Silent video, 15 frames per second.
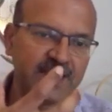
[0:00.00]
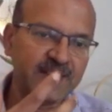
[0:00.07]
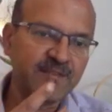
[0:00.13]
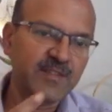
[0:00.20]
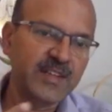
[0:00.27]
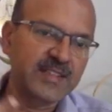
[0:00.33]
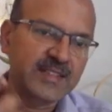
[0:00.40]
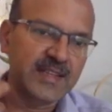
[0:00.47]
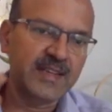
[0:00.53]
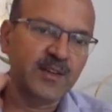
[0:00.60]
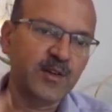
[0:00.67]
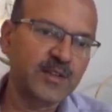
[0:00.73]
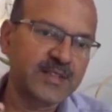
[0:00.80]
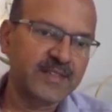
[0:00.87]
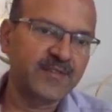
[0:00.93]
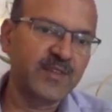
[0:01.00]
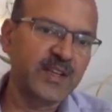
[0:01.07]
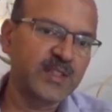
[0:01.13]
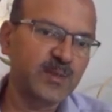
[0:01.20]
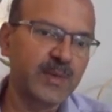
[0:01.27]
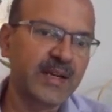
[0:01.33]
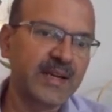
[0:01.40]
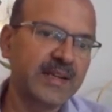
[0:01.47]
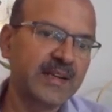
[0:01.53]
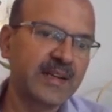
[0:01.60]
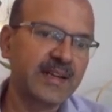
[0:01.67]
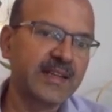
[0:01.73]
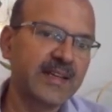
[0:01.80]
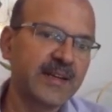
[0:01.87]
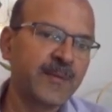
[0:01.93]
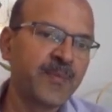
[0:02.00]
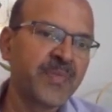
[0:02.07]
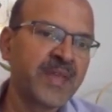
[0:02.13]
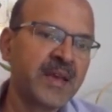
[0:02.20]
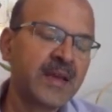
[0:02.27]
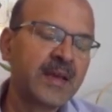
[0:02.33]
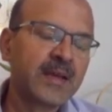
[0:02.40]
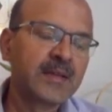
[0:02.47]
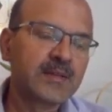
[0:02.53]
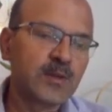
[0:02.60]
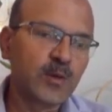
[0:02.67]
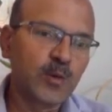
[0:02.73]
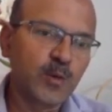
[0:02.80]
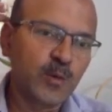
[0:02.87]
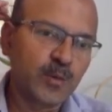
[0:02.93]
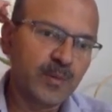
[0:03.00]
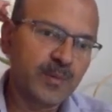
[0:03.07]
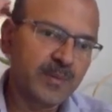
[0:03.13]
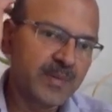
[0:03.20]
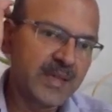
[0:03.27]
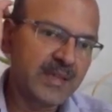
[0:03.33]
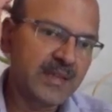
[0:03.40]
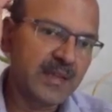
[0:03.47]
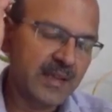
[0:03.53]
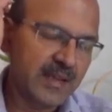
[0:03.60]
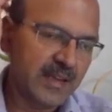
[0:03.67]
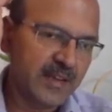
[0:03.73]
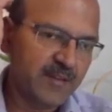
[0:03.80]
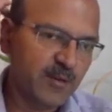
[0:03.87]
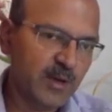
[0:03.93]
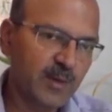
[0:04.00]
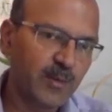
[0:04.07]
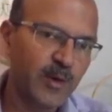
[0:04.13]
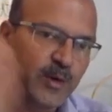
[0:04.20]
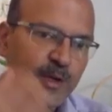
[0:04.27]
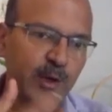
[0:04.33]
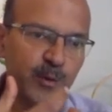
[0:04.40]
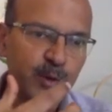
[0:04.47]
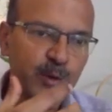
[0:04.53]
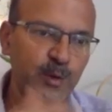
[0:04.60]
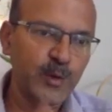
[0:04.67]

reflex can cause reflex bradycardia. So be careful about how you